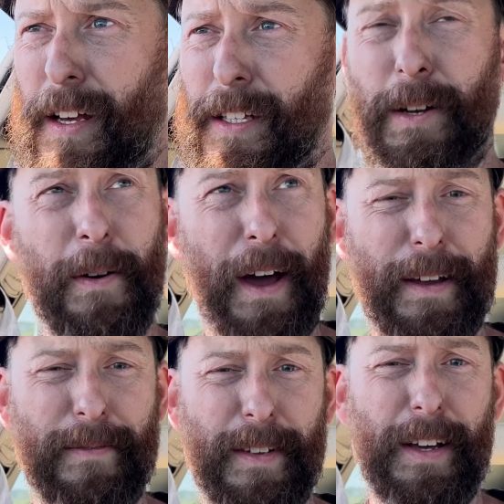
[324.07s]
So anyway,
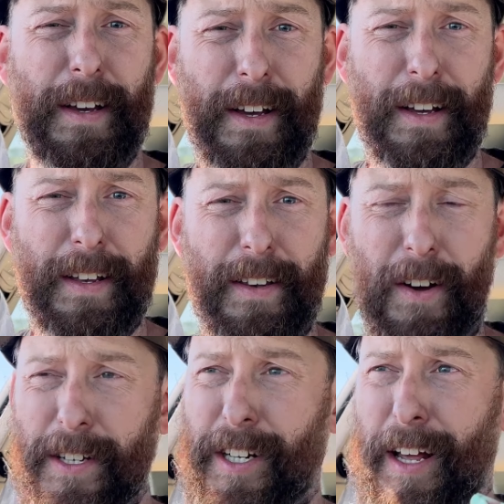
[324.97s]

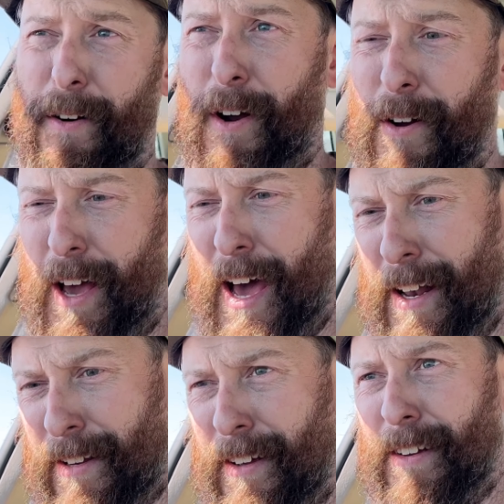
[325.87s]
nice clear road
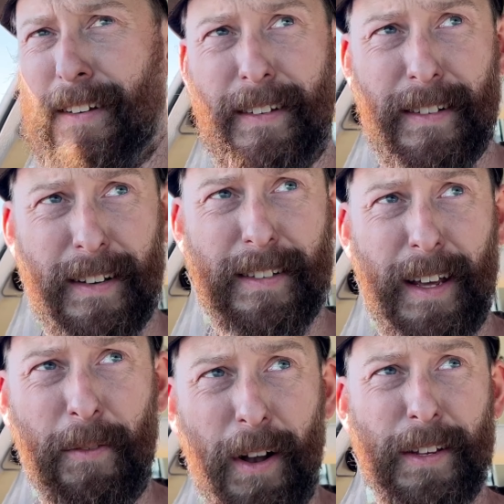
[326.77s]
ahead.
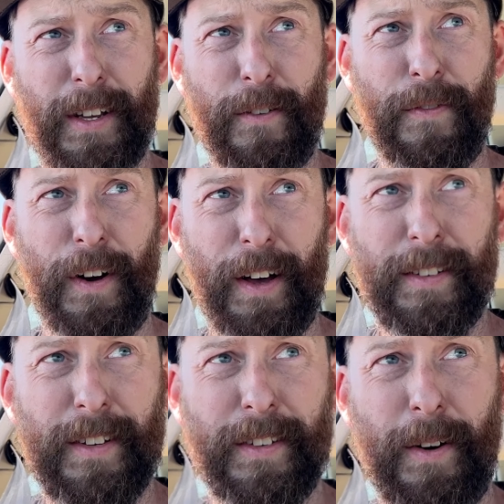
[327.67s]
Tell you what, let's go
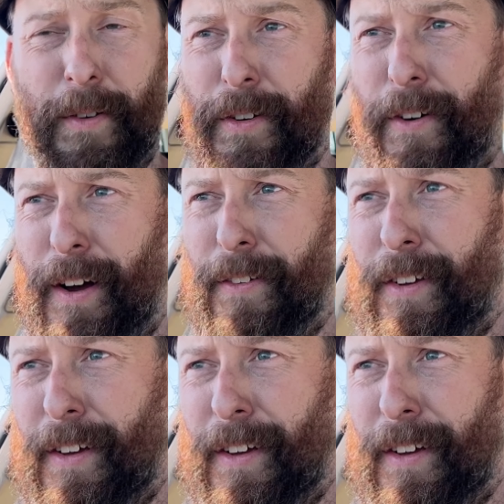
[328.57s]
first because no one's around.